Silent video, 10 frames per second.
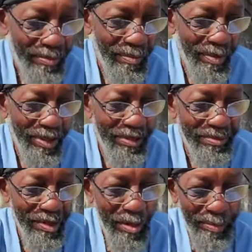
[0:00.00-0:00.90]
What
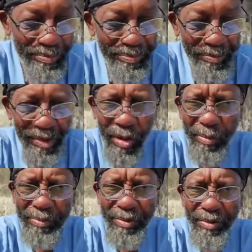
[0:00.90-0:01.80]
gives me hope,
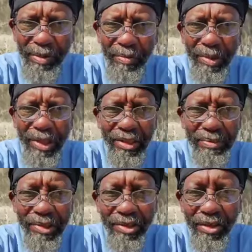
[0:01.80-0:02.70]
hope, no, what gives
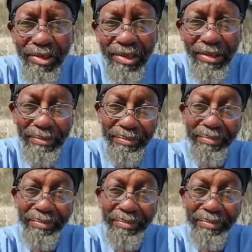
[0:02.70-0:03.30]
me certainty